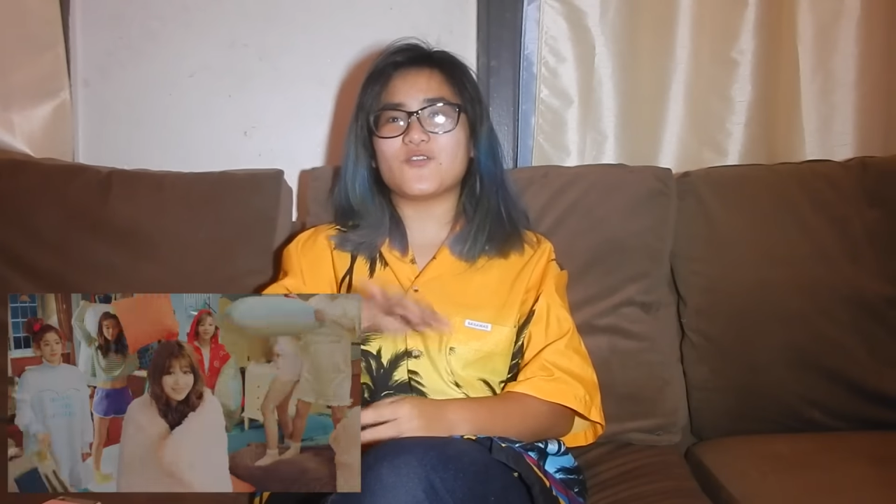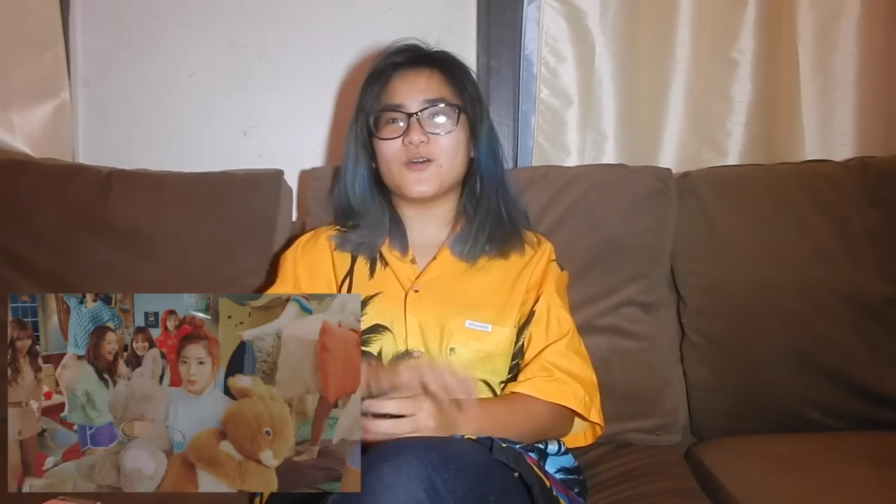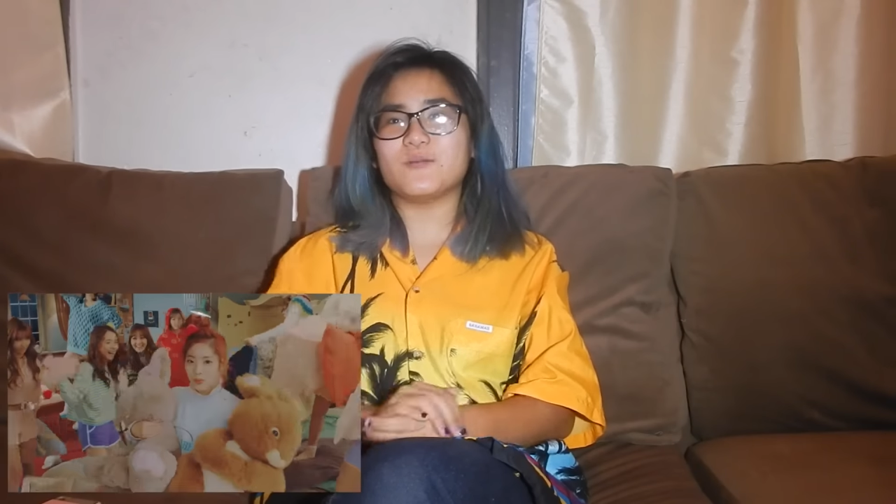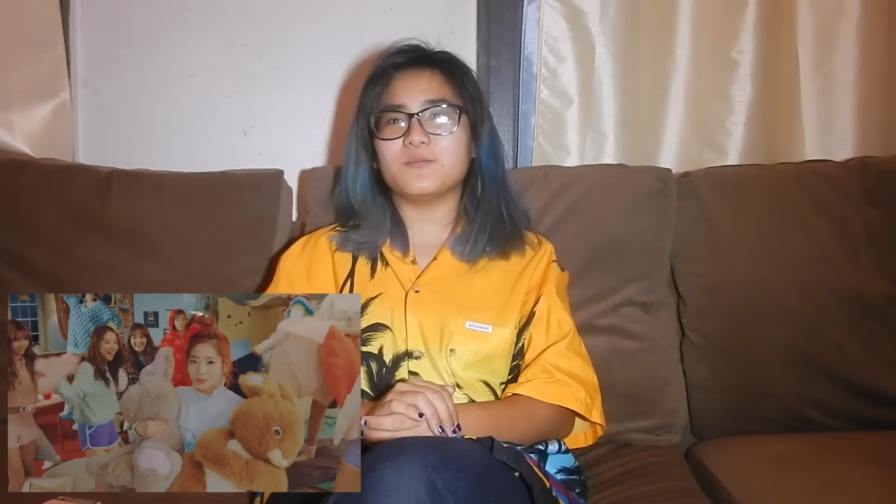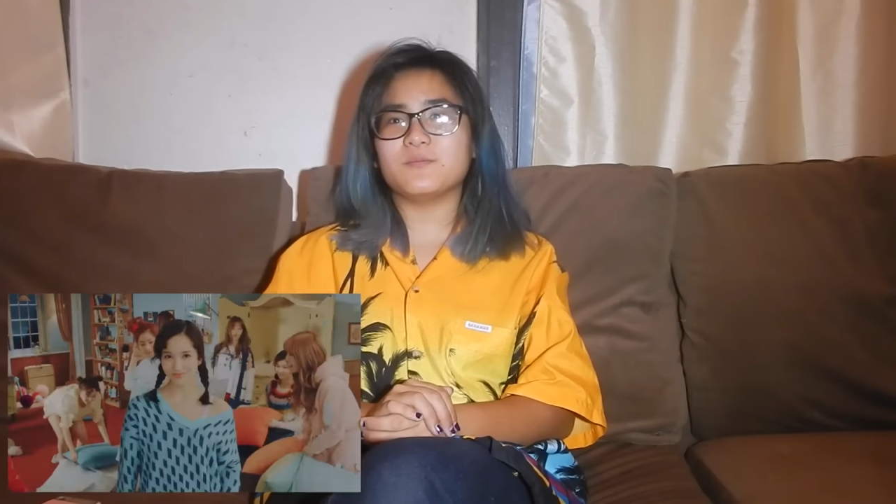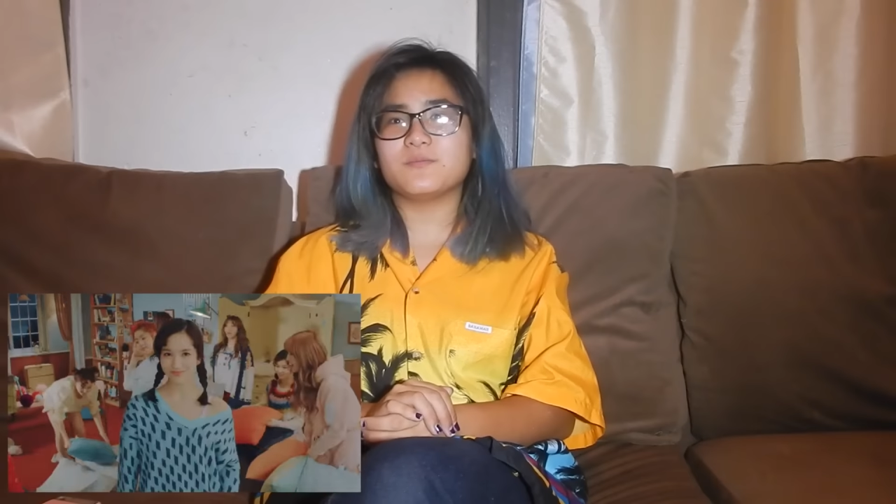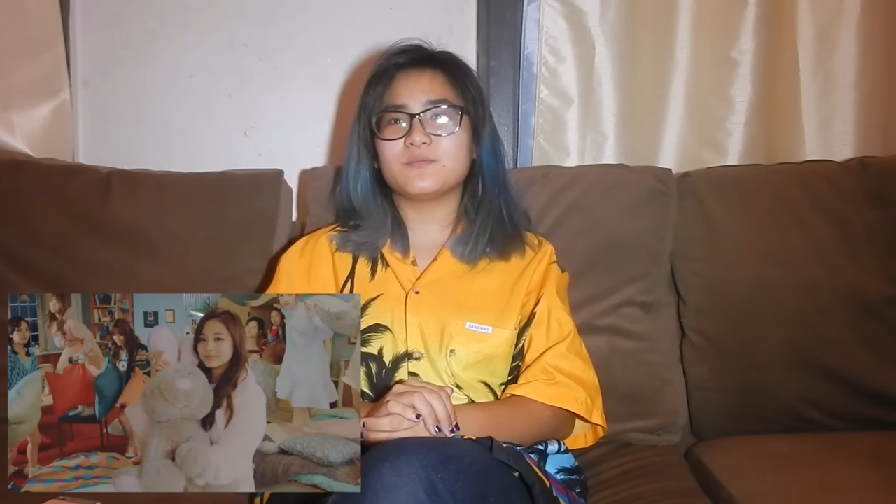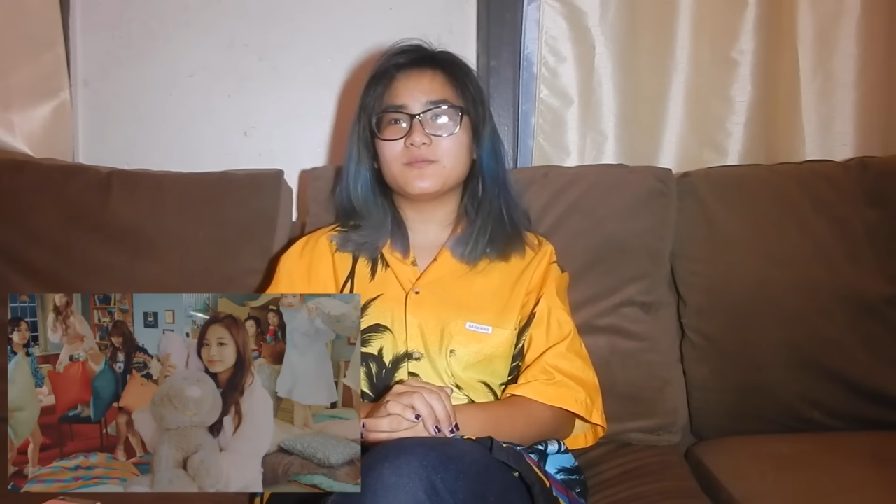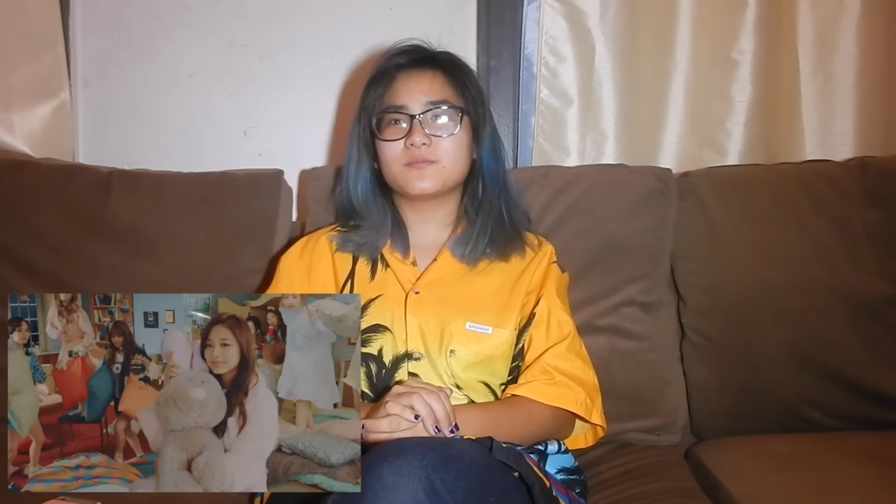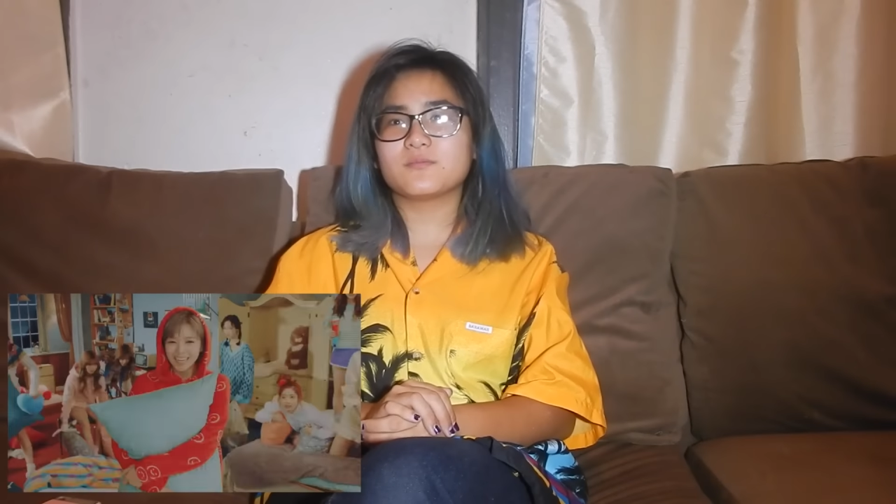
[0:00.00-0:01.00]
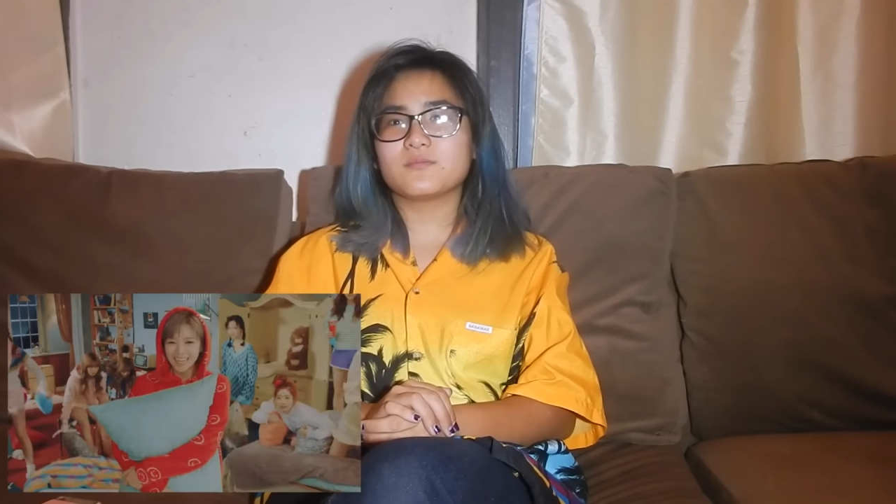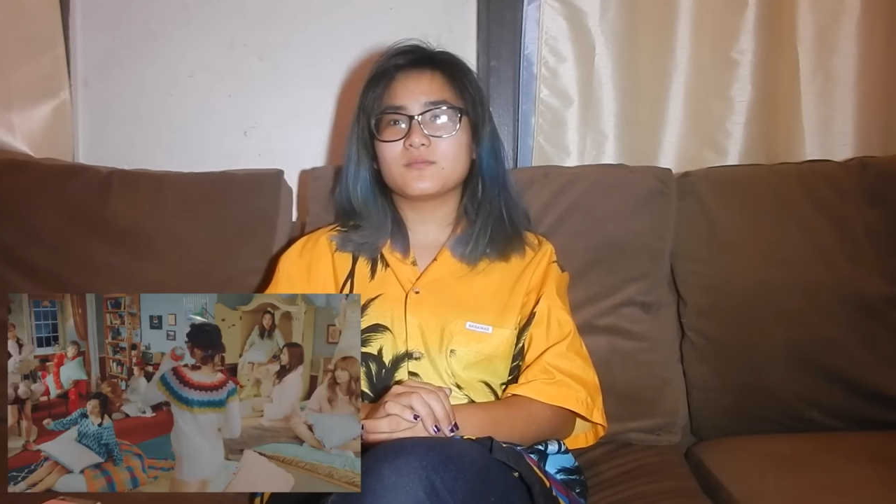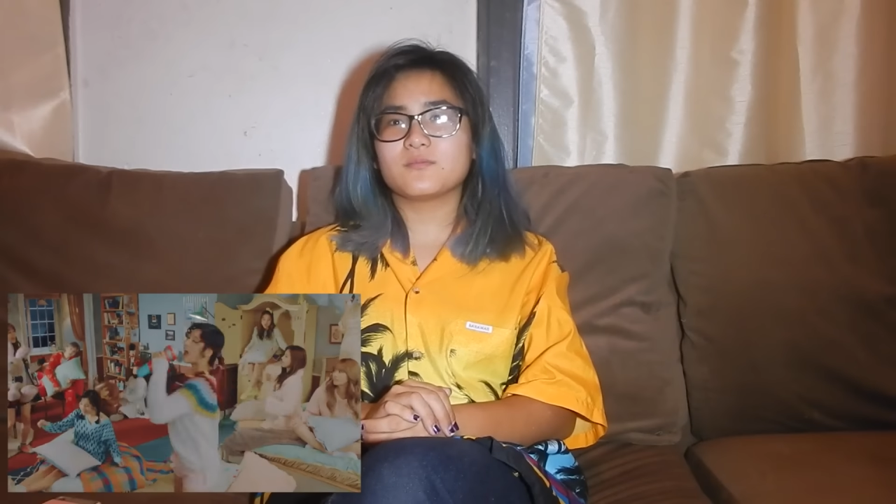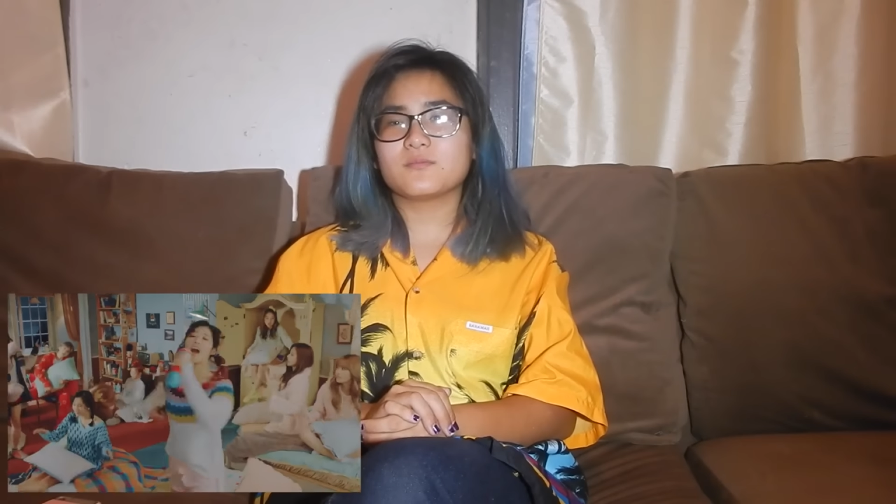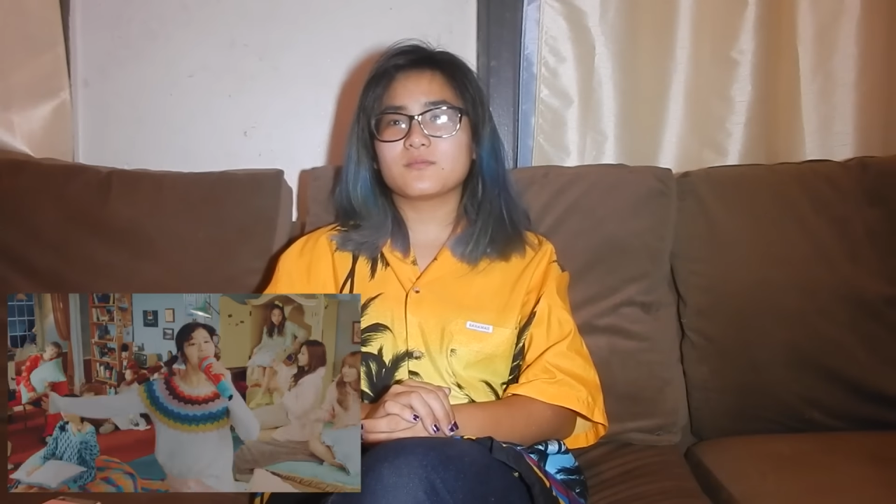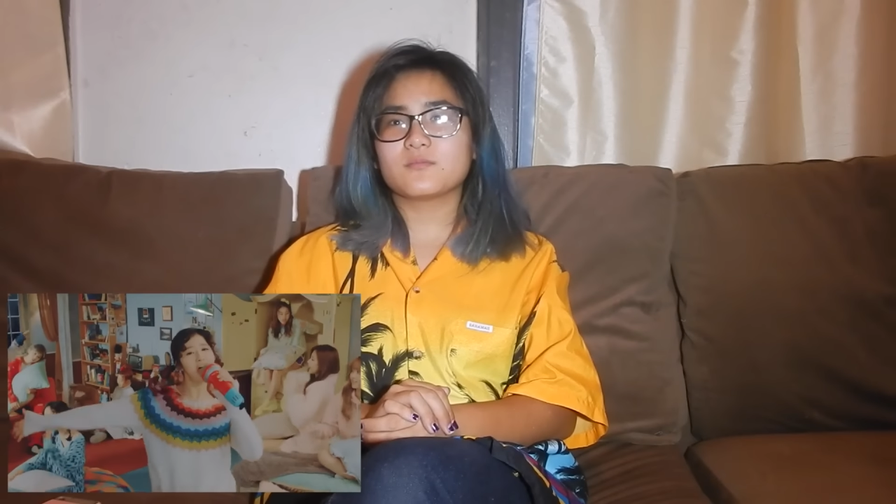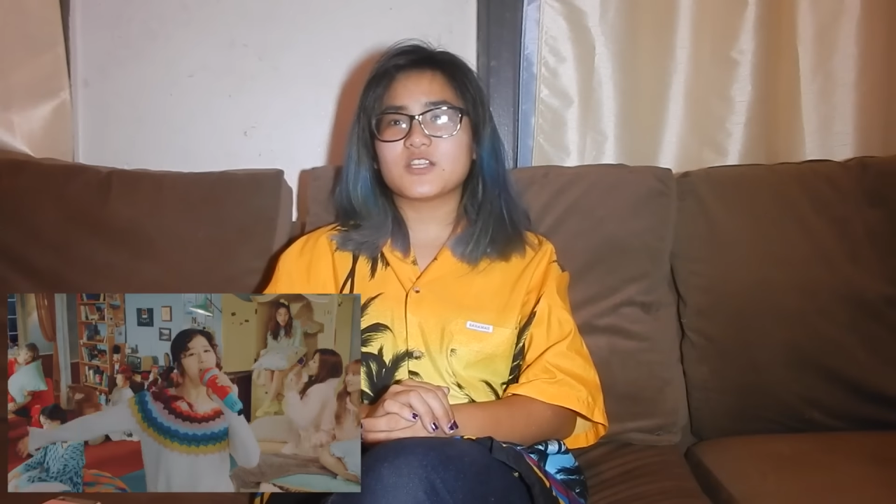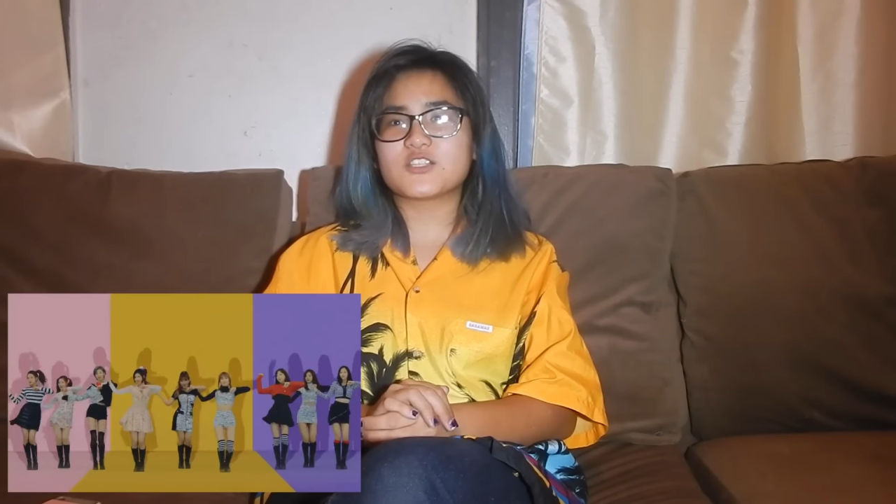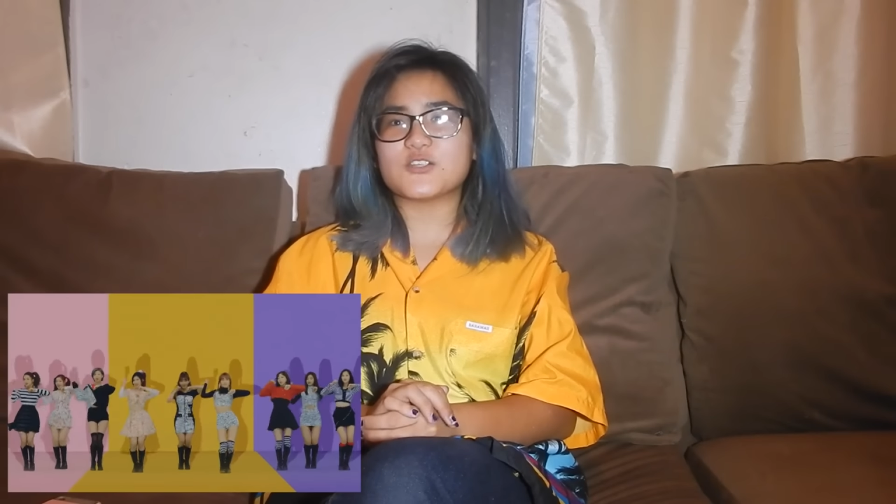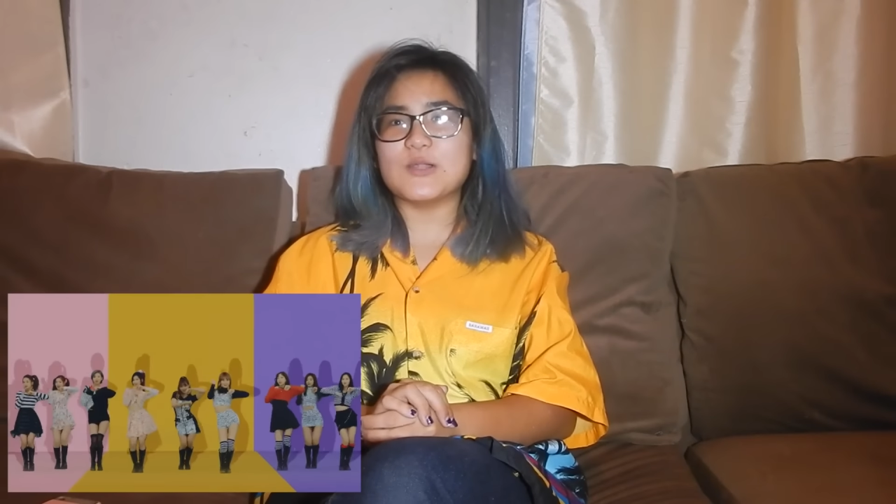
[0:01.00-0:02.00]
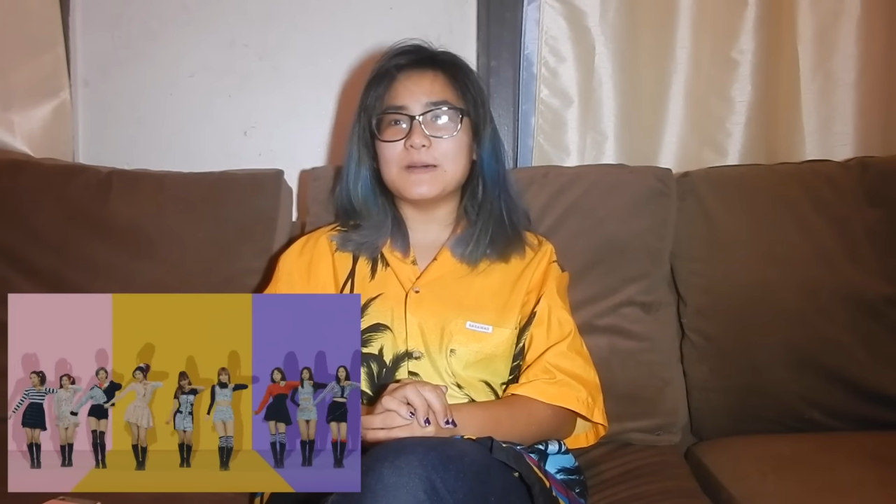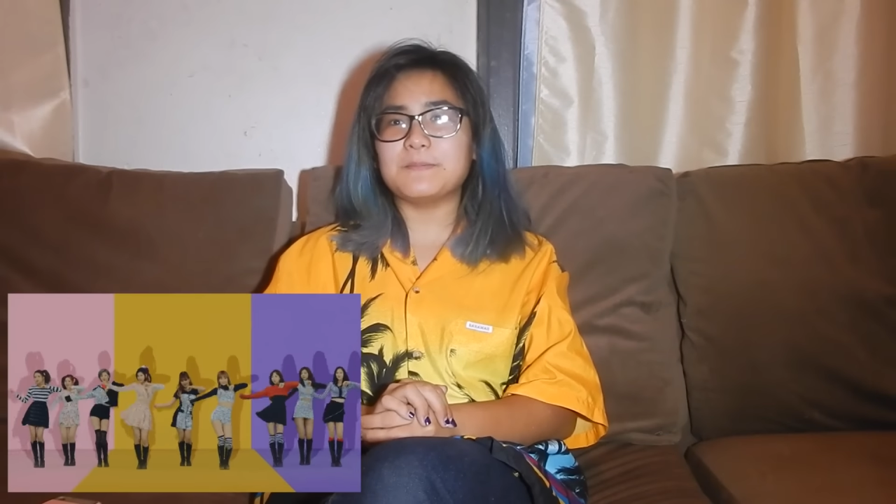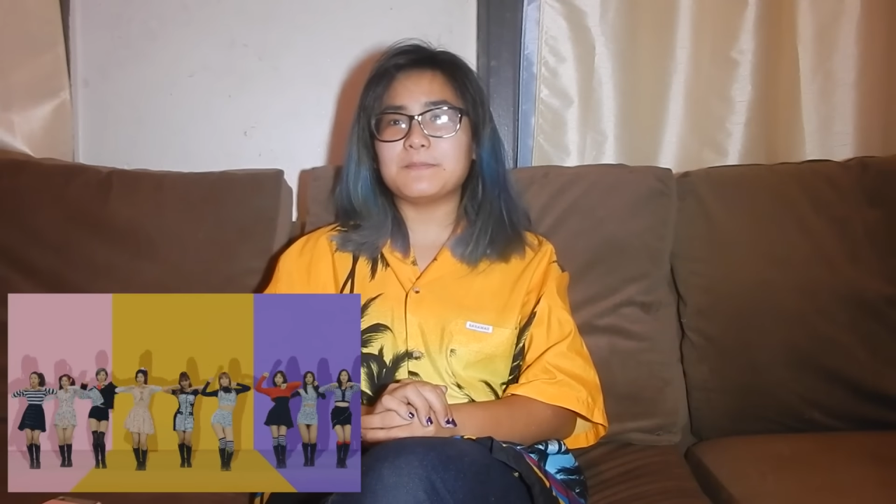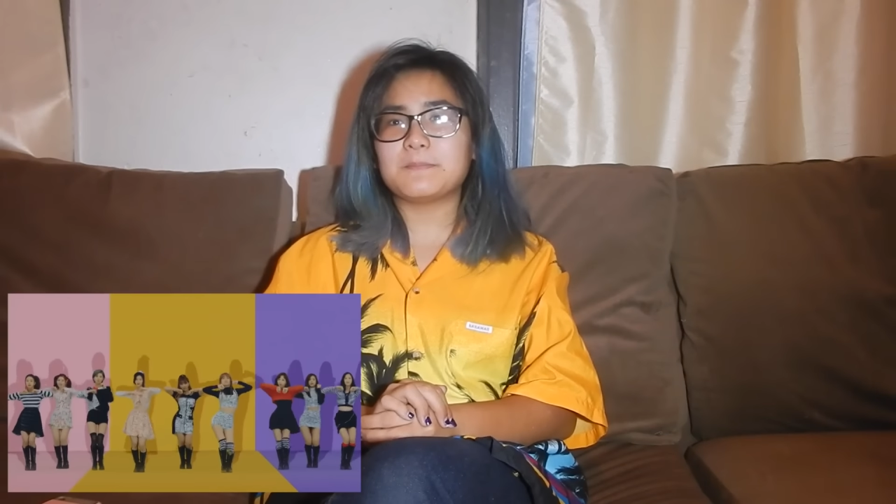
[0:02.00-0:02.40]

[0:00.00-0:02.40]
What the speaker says: from Cheer Up.